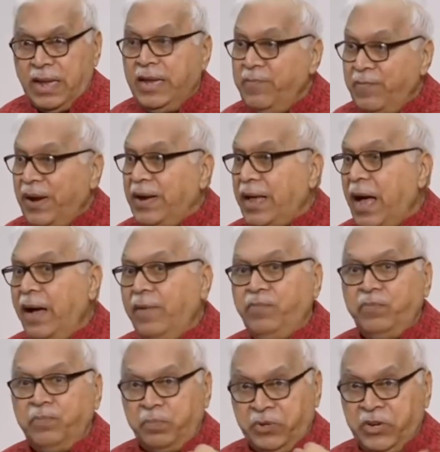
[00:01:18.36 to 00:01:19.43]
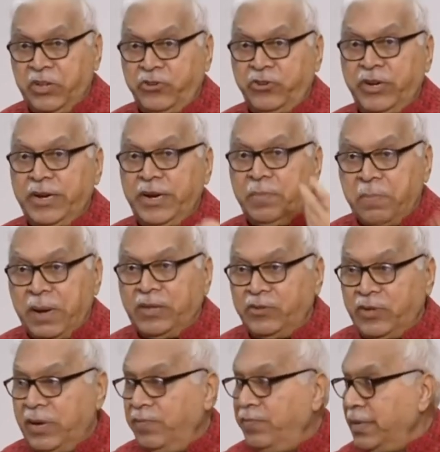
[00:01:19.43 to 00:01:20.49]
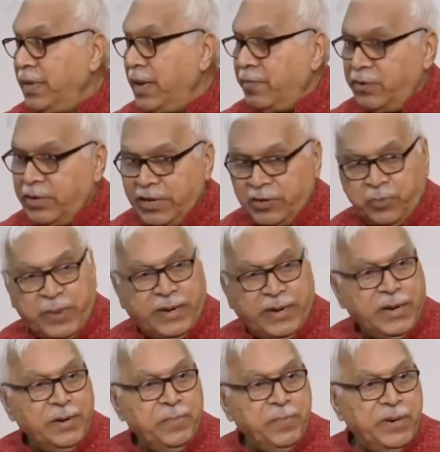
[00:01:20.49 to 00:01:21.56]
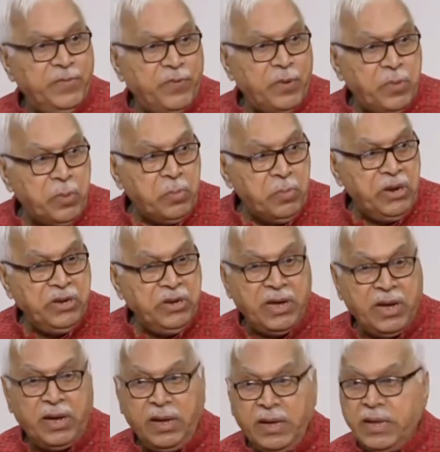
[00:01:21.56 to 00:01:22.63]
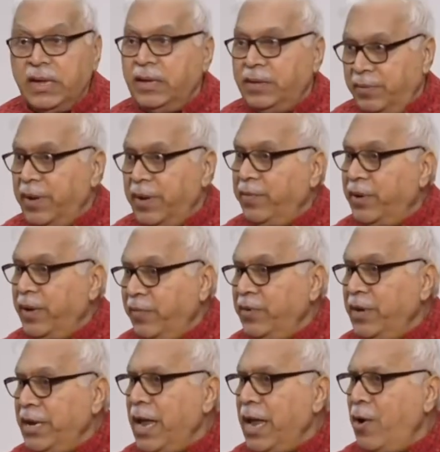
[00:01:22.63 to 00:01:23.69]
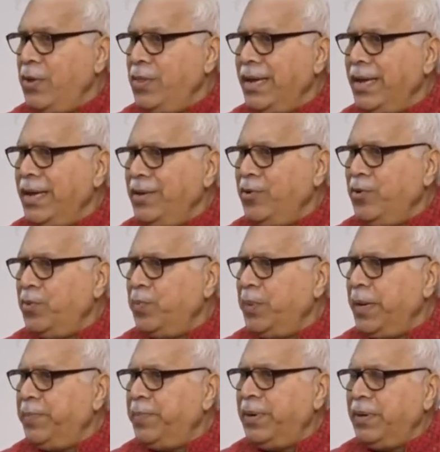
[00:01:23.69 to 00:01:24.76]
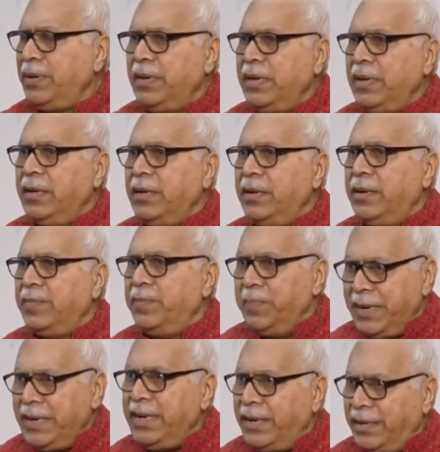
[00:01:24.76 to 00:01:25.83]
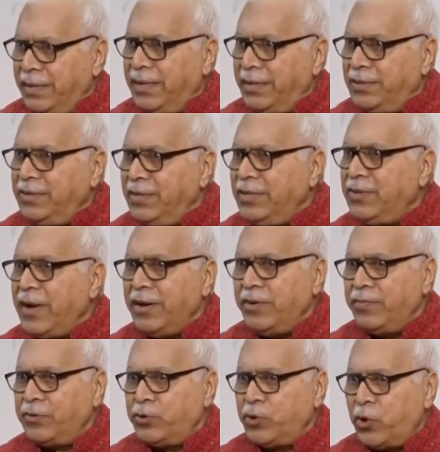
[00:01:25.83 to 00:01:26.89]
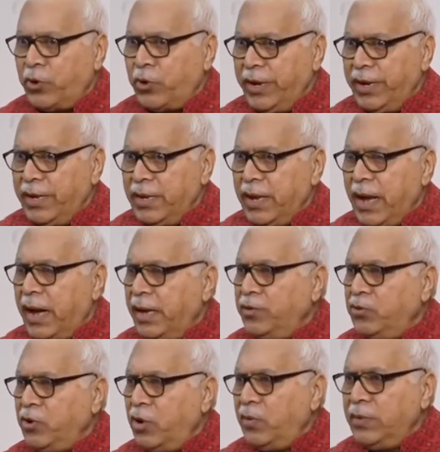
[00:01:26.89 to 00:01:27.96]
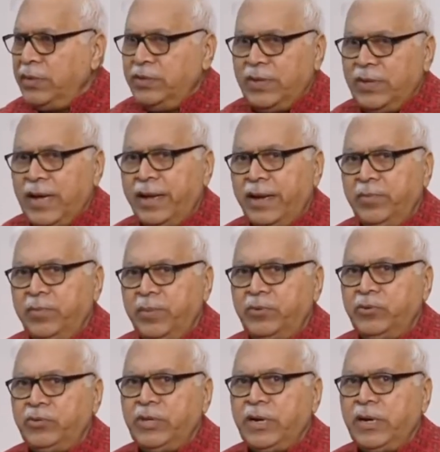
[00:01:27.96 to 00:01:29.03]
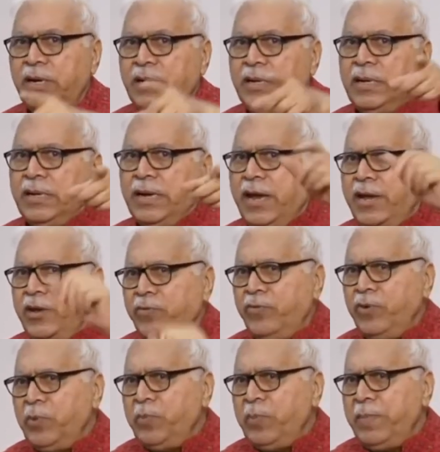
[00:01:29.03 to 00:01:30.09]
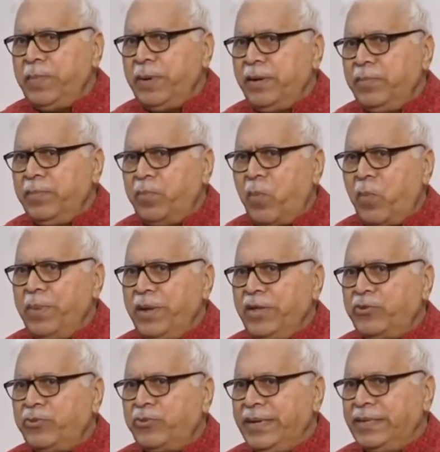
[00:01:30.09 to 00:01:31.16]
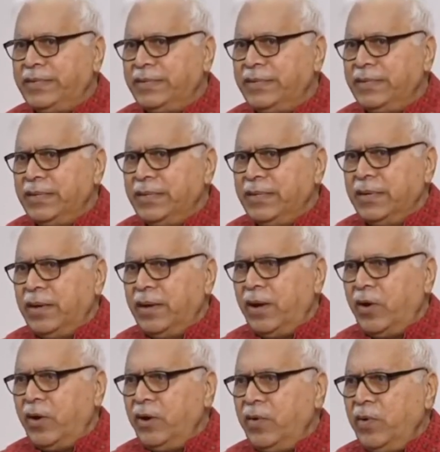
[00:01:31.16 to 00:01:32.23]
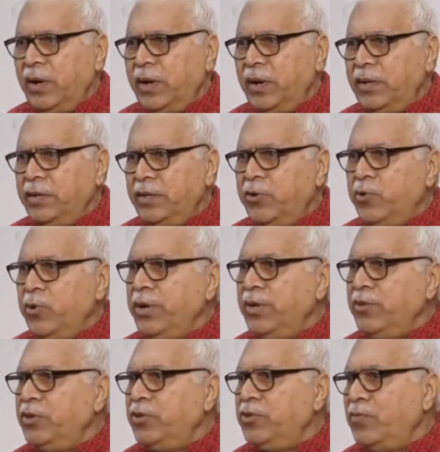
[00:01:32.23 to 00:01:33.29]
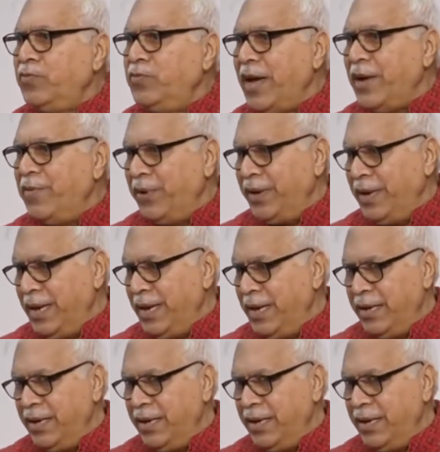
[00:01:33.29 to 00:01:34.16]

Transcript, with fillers: In fact, I have tested it myself and I would expect anybody from the media. So every now and then, you know, people, uh, media does this kind of story. I saw one Sairaj Barucha interviewing people in Bombay streets on uh, the 26th of January.